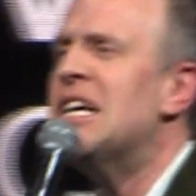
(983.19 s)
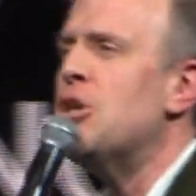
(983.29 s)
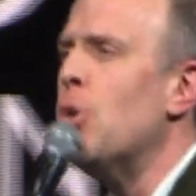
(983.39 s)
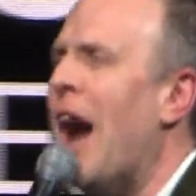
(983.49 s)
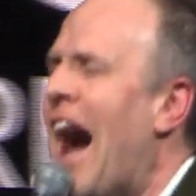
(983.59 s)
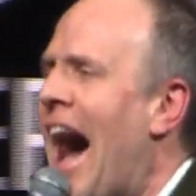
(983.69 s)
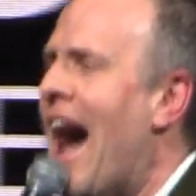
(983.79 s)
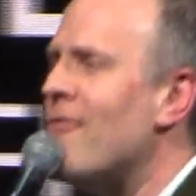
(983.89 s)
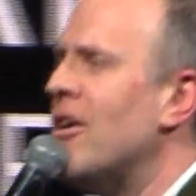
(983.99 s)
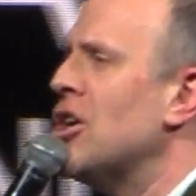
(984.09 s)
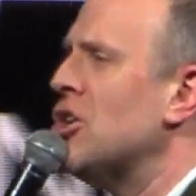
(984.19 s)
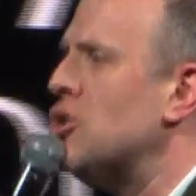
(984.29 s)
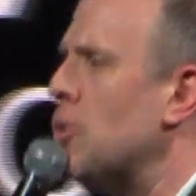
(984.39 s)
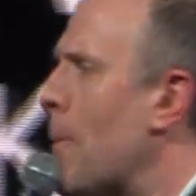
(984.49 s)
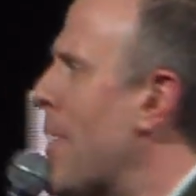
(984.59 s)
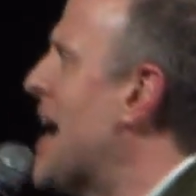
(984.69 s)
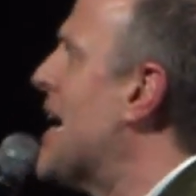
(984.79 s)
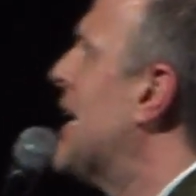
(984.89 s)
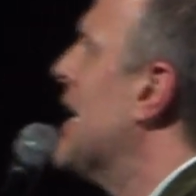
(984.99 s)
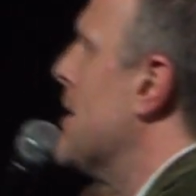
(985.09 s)
you have to
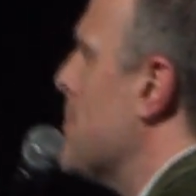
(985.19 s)
make